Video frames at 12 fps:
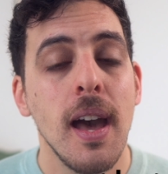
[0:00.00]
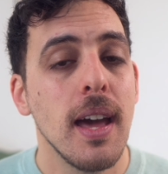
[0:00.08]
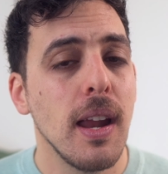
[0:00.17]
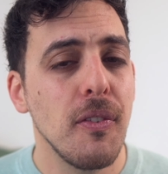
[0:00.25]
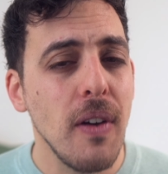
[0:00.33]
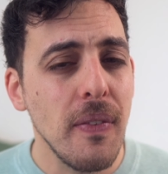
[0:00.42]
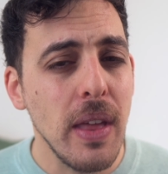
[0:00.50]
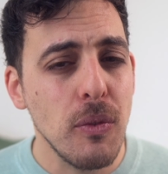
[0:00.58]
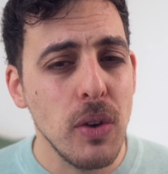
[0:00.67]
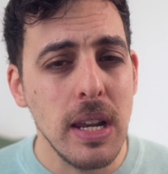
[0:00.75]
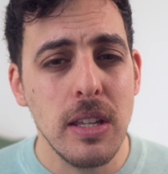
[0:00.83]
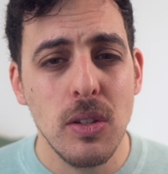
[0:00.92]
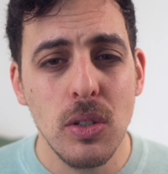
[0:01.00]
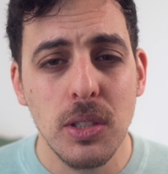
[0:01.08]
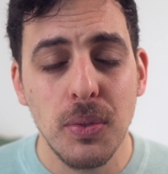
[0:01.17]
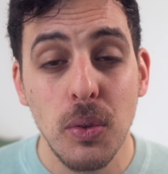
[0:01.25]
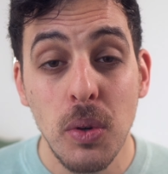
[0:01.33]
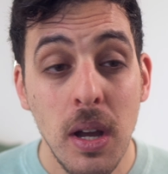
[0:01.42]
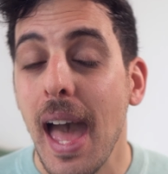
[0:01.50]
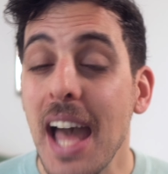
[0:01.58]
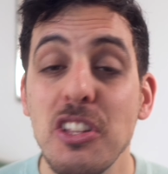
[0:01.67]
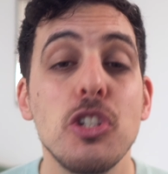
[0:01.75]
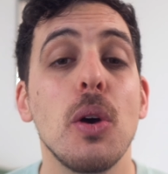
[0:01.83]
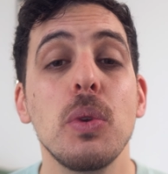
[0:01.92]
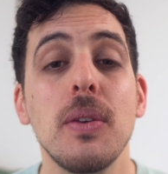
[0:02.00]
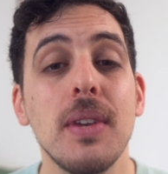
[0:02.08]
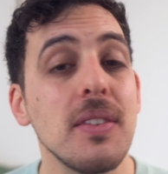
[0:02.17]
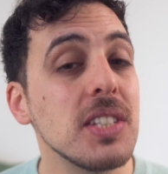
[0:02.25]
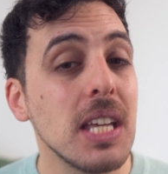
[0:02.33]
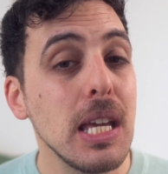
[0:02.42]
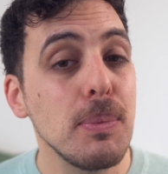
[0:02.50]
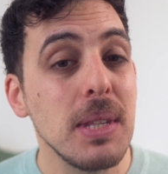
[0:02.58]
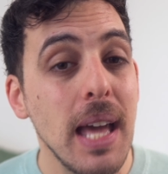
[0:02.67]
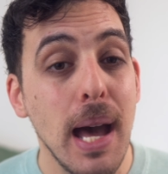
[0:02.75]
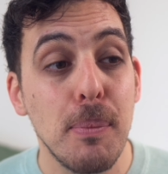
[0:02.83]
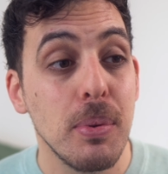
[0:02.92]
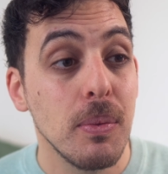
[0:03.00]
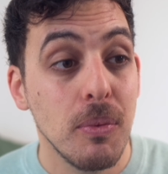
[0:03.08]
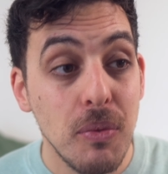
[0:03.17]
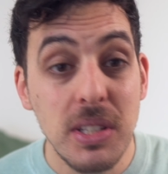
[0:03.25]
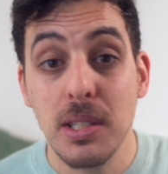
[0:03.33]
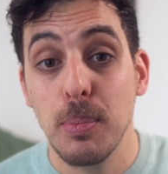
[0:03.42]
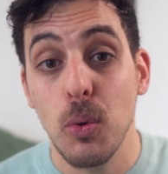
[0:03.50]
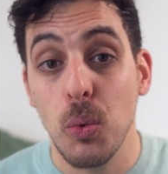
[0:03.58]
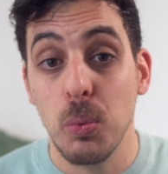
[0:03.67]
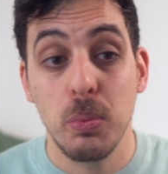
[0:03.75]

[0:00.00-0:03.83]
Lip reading: And I found that really useful. And you don't even have to keep the app visible.